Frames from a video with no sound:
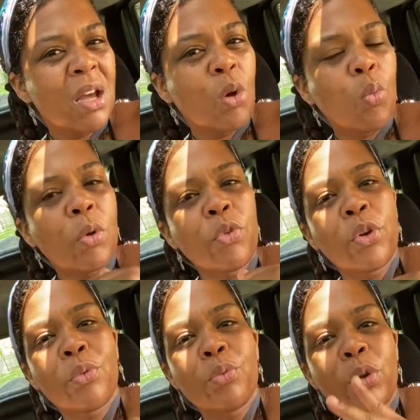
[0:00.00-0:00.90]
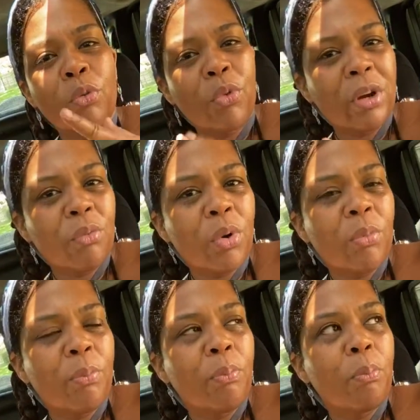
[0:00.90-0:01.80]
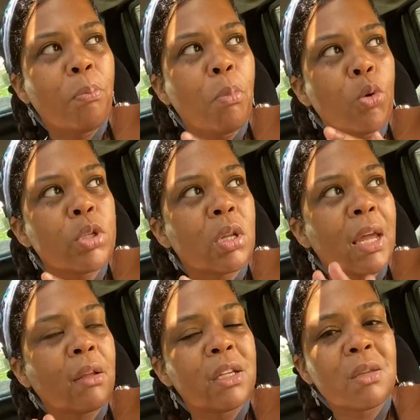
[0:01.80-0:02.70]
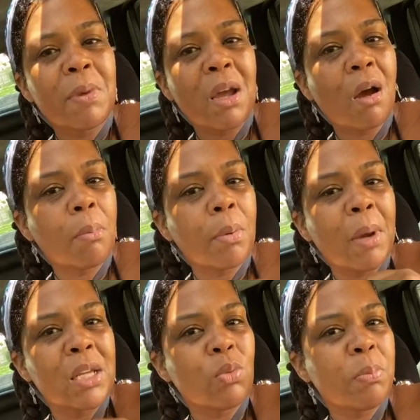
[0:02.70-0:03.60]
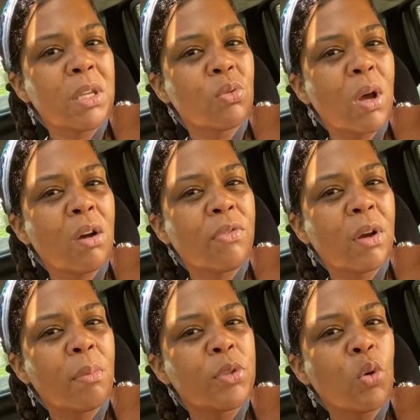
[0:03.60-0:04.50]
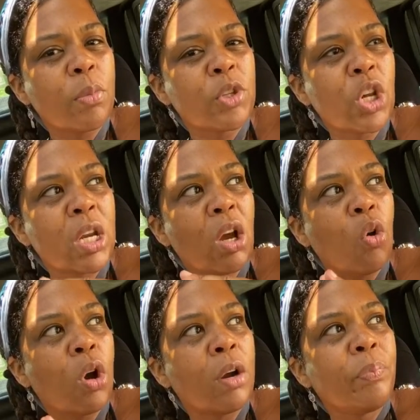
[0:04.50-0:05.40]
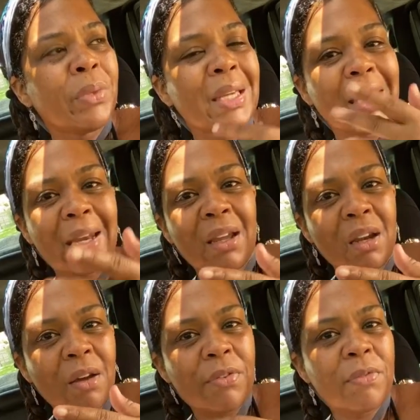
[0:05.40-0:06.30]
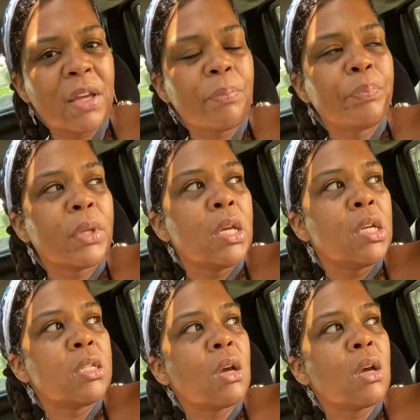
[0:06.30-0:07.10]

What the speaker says: where we're most likely to be compromised with B12 absorption or getting enough of it. So